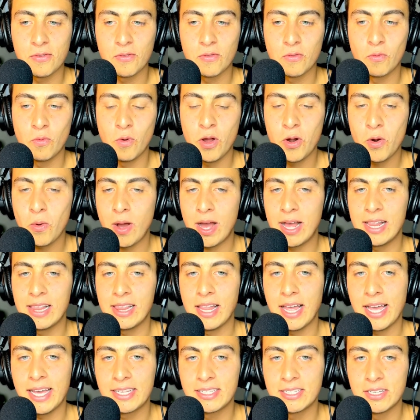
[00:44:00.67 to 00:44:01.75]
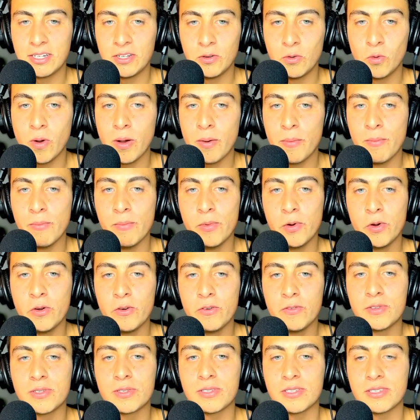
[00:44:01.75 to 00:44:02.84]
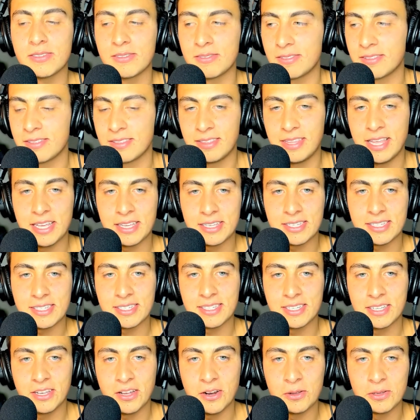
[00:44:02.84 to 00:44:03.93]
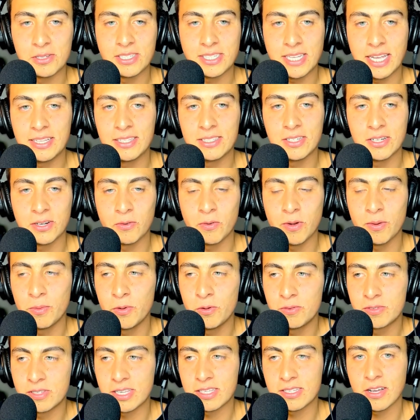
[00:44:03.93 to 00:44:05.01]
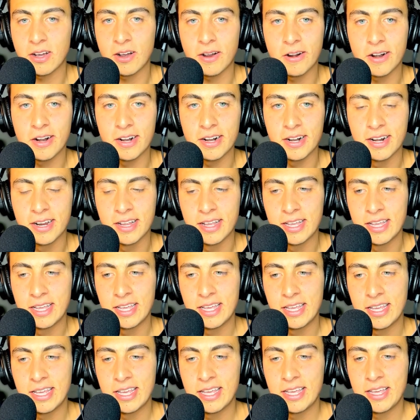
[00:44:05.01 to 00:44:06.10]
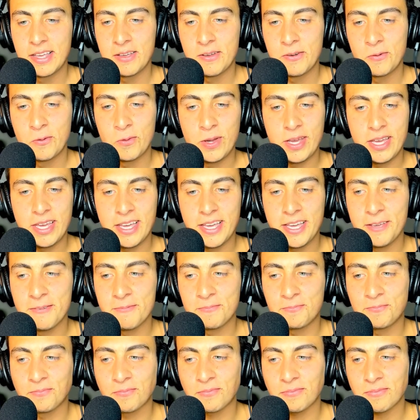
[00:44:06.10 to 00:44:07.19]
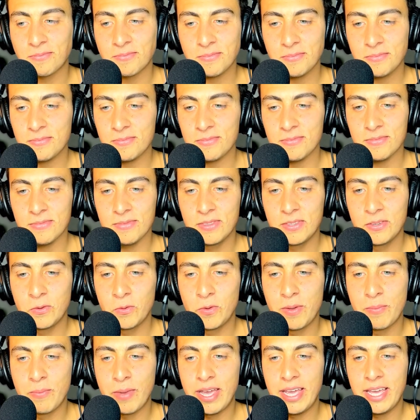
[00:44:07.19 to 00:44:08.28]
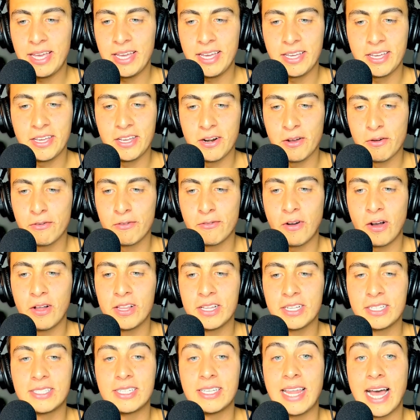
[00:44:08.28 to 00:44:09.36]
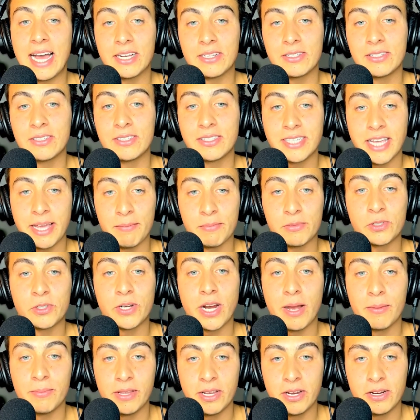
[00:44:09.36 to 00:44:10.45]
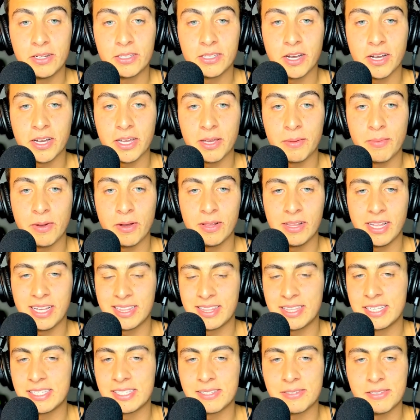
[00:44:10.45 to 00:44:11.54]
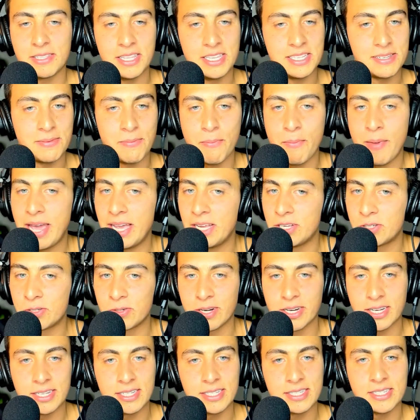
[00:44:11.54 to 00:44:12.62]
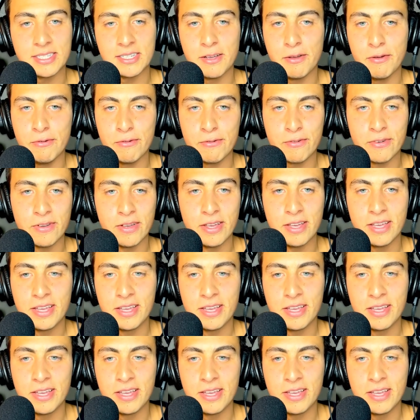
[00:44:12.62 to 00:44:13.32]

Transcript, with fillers: what do I like to do? What moves this, you know, center? What moves this heart? We, we may, you know, fall into that same trap that you're talking about, like this, this matrix of,